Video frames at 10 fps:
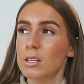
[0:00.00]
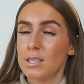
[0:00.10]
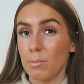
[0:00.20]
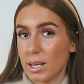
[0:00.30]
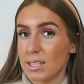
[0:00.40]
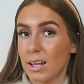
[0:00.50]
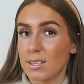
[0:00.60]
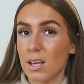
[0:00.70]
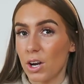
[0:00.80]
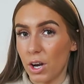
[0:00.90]
Does that make
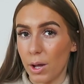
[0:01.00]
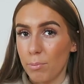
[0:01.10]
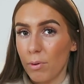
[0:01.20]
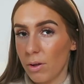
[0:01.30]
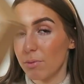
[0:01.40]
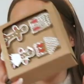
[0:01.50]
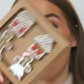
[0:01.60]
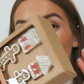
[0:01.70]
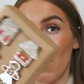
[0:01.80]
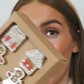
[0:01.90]
sense? I don't know, but
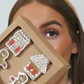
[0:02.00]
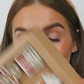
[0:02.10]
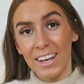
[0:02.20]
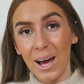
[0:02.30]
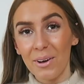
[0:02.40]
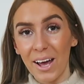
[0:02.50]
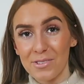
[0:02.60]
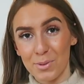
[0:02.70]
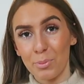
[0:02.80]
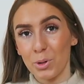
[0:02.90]
yeah, there we go. Now we
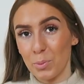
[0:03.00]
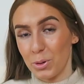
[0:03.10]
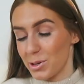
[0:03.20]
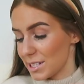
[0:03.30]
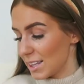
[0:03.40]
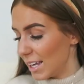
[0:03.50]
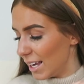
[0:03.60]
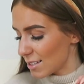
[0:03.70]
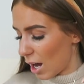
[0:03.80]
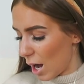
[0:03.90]
have some baubles.
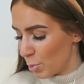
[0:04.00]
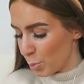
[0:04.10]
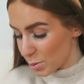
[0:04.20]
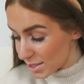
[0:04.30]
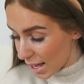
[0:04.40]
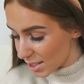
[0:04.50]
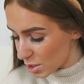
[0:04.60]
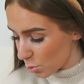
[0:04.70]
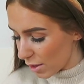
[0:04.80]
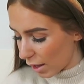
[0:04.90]
These I'm
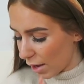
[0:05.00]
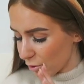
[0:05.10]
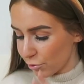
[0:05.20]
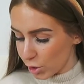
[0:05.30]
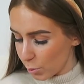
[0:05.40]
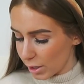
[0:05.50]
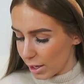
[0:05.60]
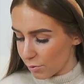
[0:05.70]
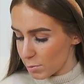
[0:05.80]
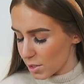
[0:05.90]
obsessed with. I have a few in
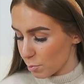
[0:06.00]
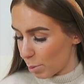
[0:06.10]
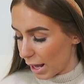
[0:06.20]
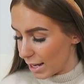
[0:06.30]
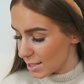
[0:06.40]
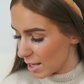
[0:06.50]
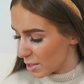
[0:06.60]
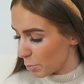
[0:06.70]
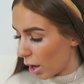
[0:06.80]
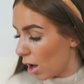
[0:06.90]
here from different
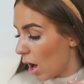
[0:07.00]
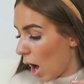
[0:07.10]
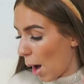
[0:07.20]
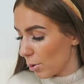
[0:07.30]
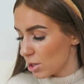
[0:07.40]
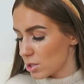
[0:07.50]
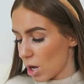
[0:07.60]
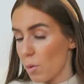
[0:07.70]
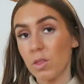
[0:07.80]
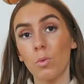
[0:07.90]
places, but I'm gonna
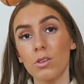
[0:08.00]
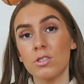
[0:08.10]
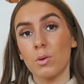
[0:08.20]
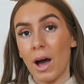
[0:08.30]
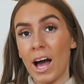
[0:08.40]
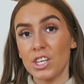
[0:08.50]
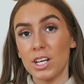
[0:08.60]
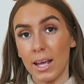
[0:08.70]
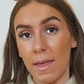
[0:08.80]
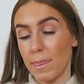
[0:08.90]
start with the ones that were
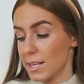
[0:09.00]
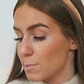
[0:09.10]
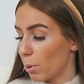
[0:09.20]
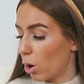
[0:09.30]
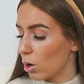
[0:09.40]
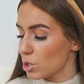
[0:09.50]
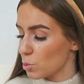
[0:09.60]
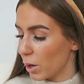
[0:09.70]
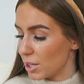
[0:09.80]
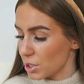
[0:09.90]
actually in this
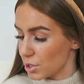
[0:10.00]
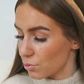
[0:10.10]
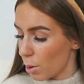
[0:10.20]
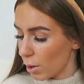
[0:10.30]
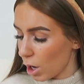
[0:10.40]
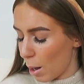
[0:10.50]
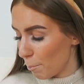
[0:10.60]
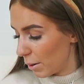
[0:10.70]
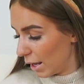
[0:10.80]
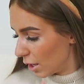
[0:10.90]
box, which is from a
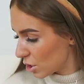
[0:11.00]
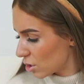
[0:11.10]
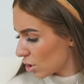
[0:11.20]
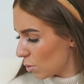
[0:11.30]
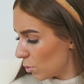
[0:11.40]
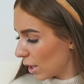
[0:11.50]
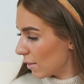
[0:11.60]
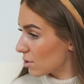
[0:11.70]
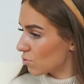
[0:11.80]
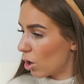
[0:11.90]
company, I just don't want to
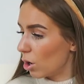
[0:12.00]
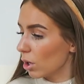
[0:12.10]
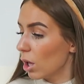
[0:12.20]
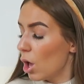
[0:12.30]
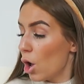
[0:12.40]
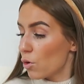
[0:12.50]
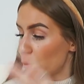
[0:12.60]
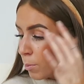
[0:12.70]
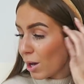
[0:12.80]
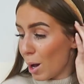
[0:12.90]
get this wrong,
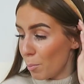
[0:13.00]
from a